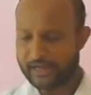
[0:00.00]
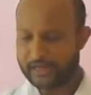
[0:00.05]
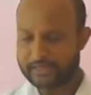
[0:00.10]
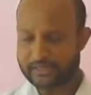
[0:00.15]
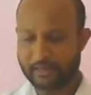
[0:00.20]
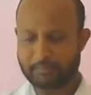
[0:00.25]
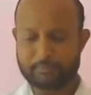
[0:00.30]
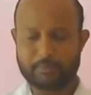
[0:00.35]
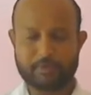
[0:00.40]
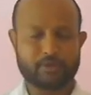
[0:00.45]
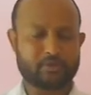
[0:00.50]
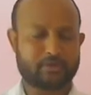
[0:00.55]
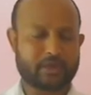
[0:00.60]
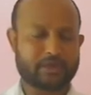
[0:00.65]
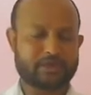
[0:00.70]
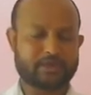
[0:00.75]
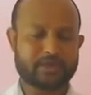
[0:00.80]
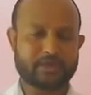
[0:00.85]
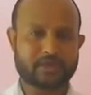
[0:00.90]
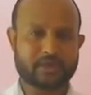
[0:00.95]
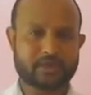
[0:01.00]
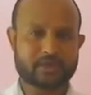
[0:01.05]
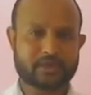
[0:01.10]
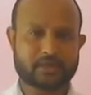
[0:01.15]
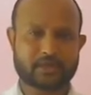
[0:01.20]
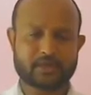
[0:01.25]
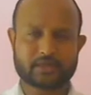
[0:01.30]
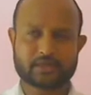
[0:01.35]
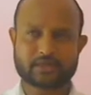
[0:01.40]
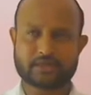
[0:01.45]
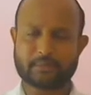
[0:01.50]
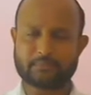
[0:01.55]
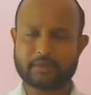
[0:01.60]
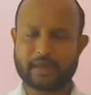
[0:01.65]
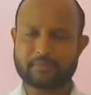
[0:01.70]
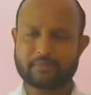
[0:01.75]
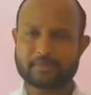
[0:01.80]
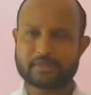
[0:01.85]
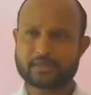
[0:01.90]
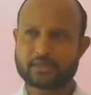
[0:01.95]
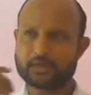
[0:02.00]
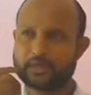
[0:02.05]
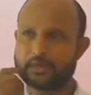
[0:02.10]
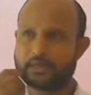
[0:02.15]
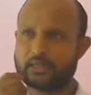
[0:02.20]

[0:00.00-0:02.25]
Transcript: example, you can think that sometimes